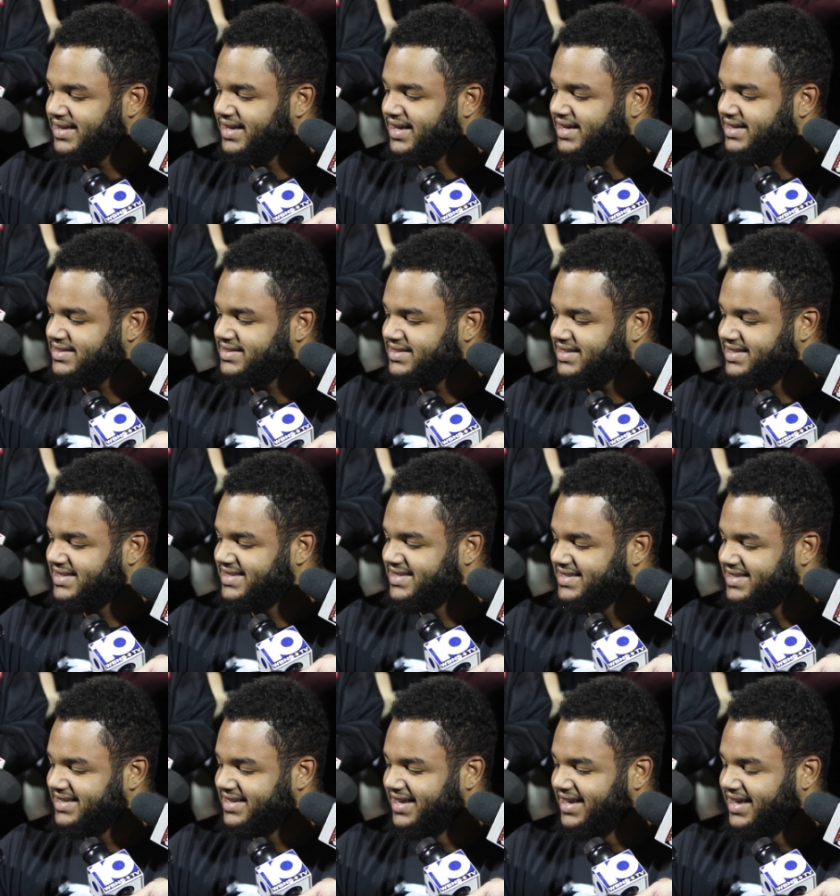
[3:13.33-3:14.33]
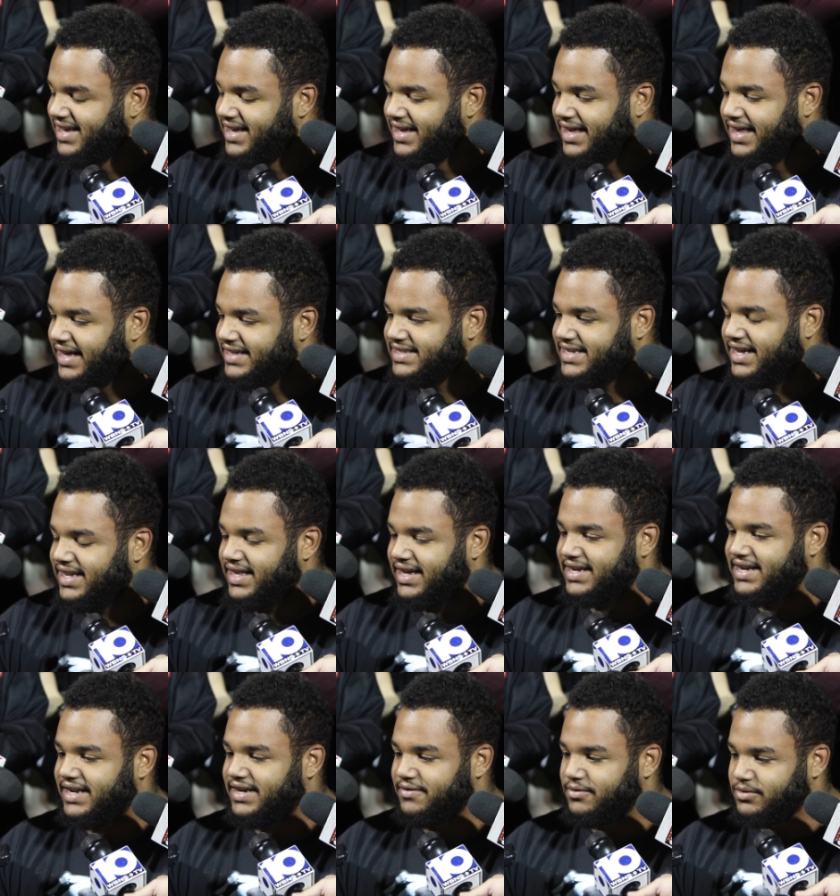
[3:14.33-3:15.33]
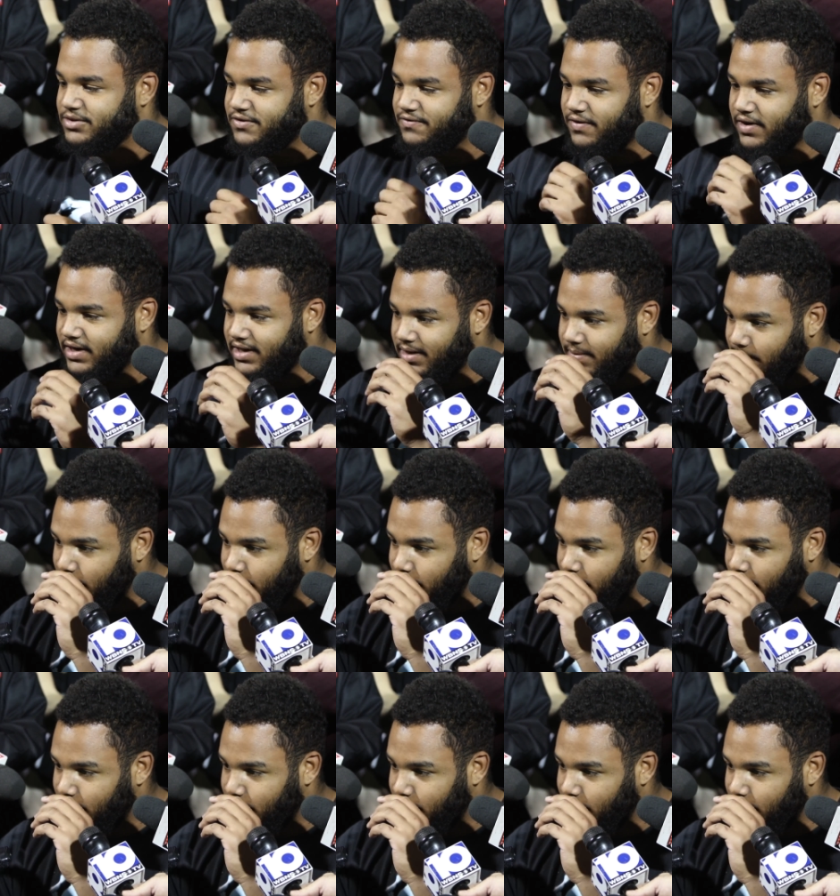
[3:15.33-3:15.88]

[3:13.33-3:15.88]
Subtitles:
Yeah. That kind of was funny to